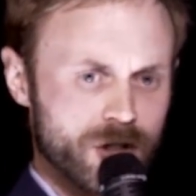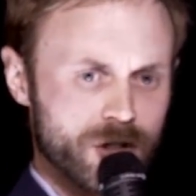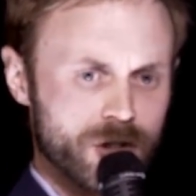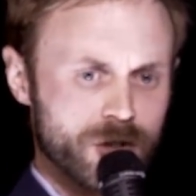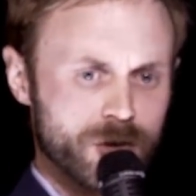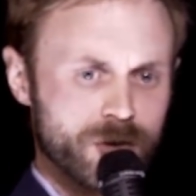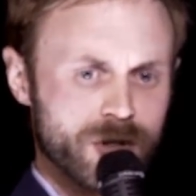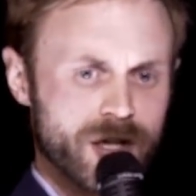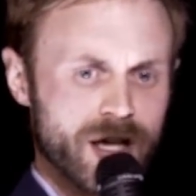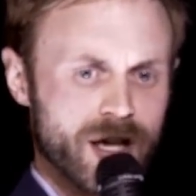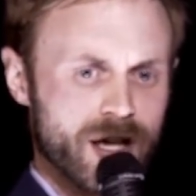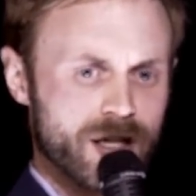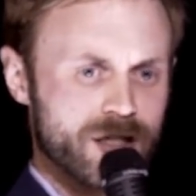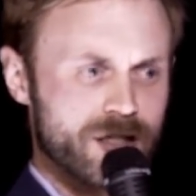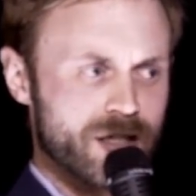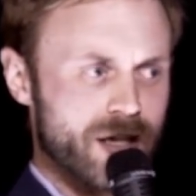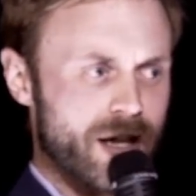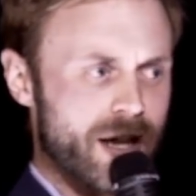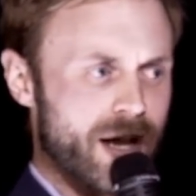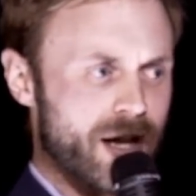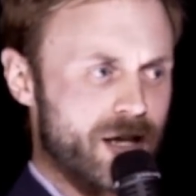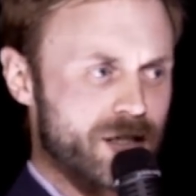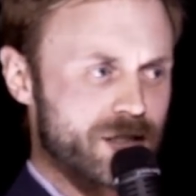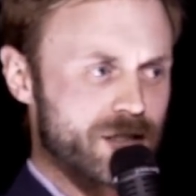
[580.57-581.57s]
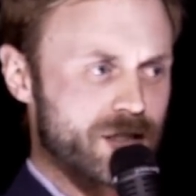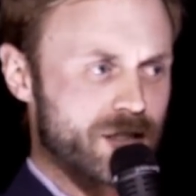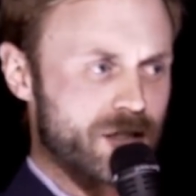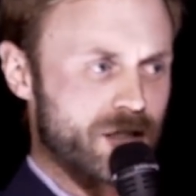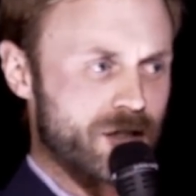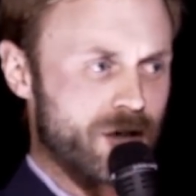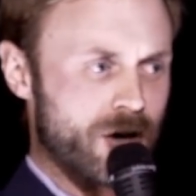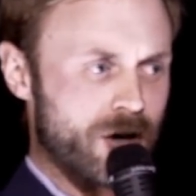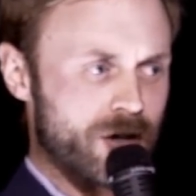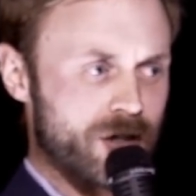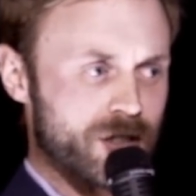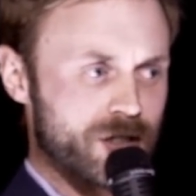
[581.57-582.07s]
You would have had to ask
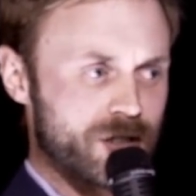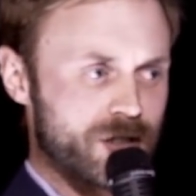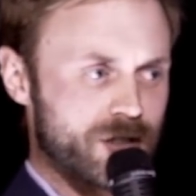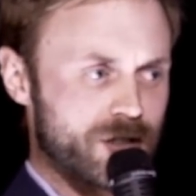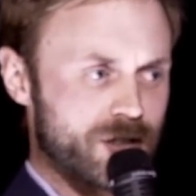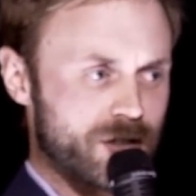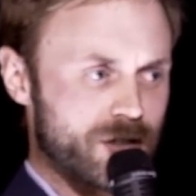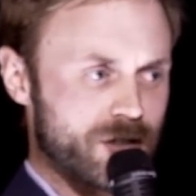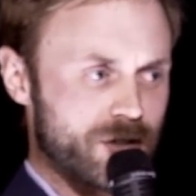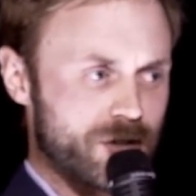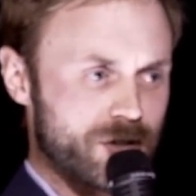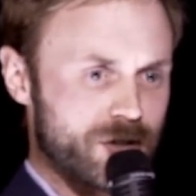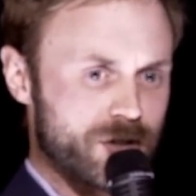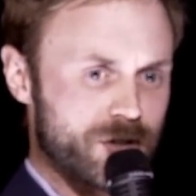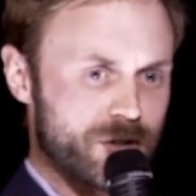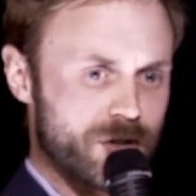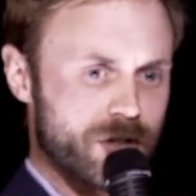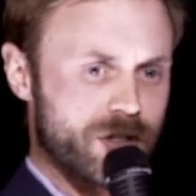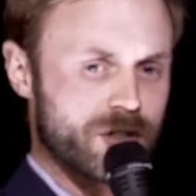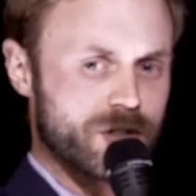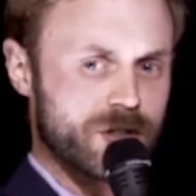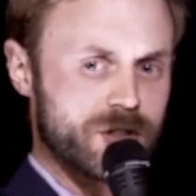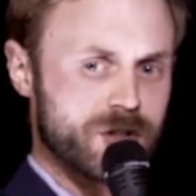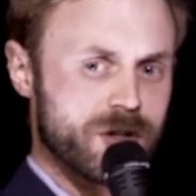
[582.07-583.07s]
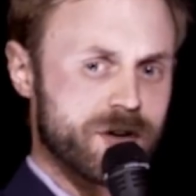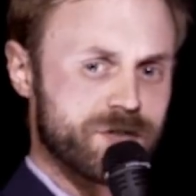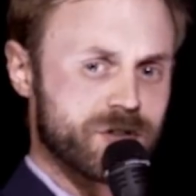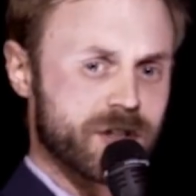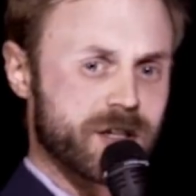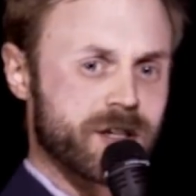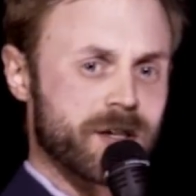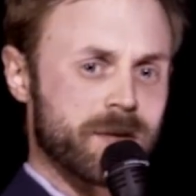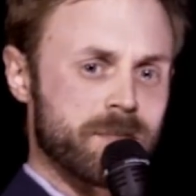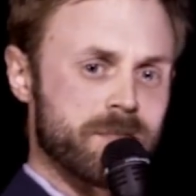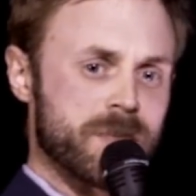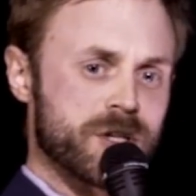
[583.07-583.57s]
an artist. You have
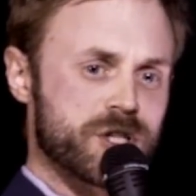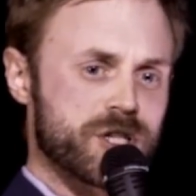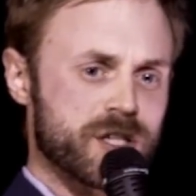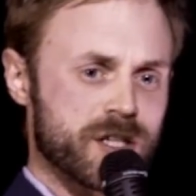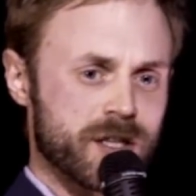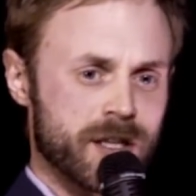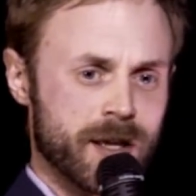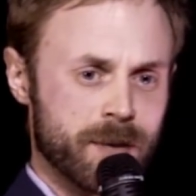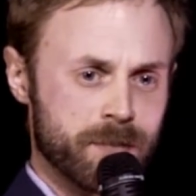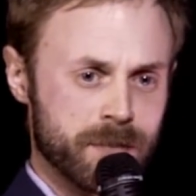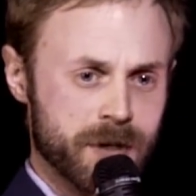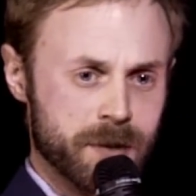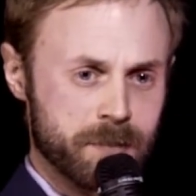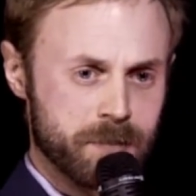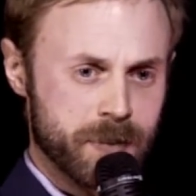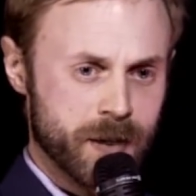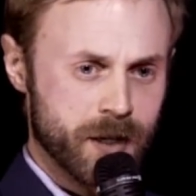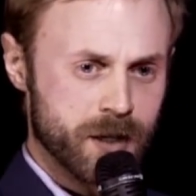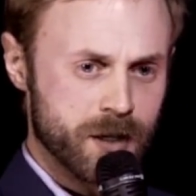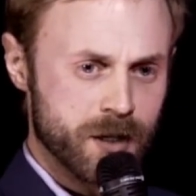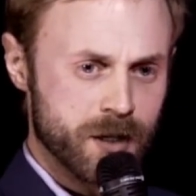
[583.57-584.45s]
to commission them to.